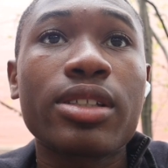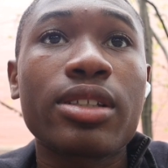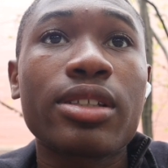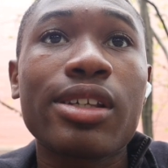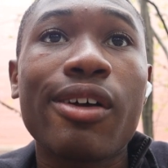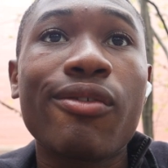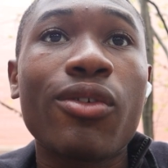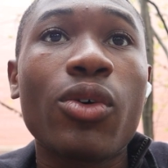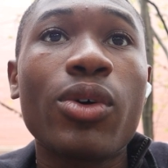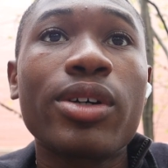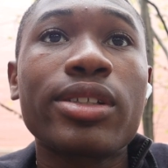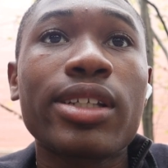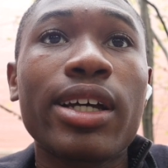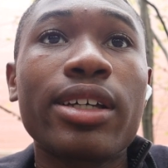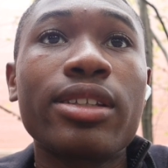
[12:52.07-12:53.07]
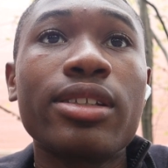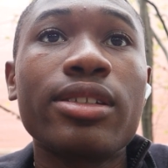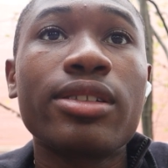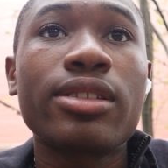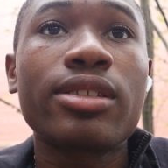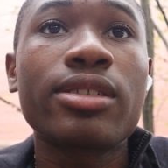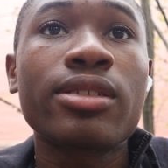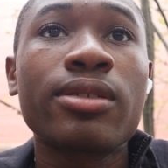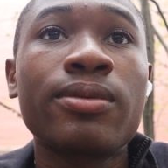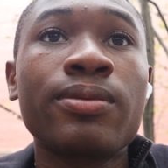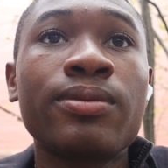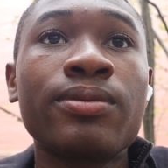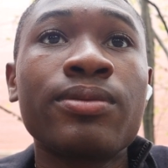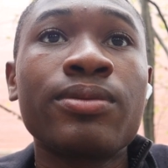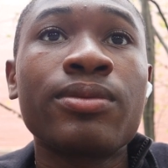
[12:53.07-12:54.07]
Because I've always had this
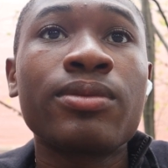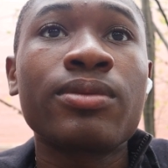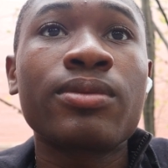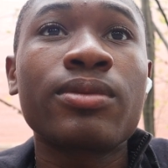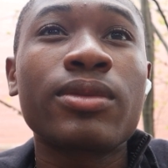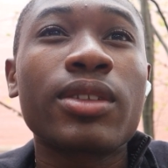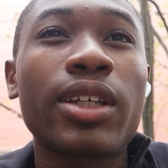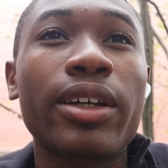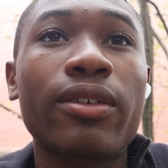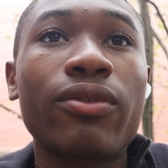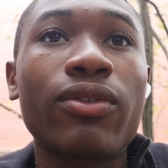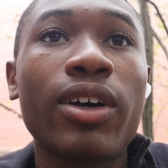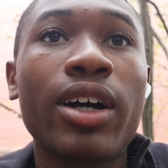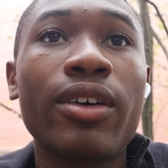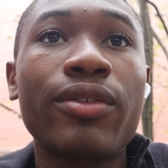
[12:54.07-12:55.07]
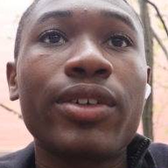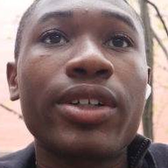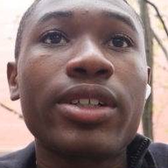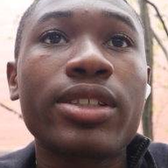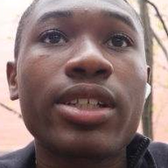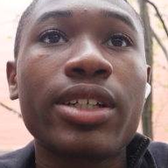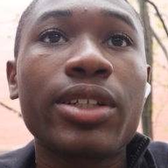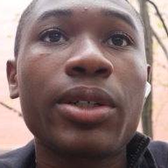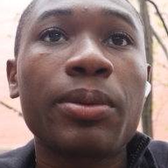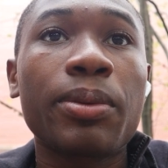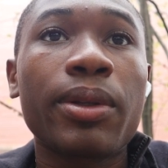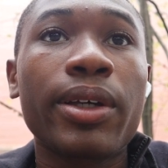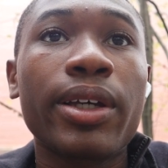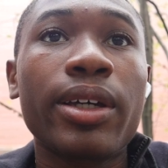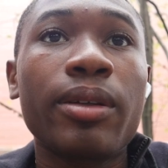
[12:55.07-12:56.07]
like 5-year, 10-year
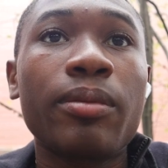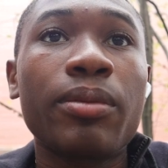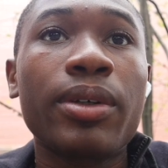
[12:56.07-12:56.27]
plan,